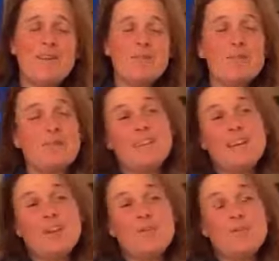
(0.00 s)
do I
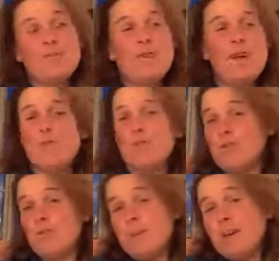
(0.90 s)
say a lot of luck or
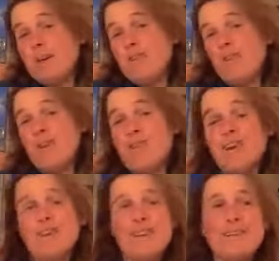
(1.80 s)
do you make your own
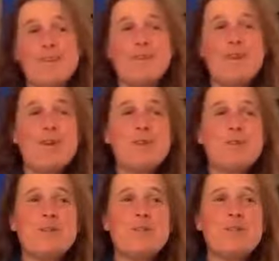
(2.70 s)
luck? I don't know,
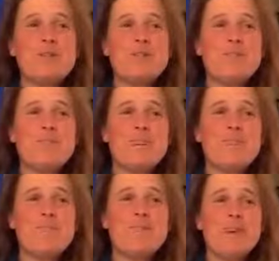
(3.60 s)
but but
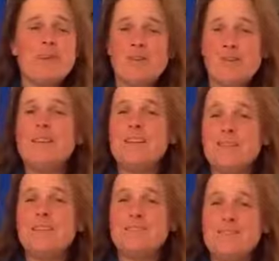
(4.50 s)
um, you
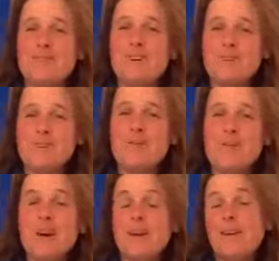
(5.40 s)
need things to go your
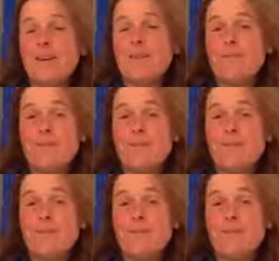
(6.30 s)
way, yeah, and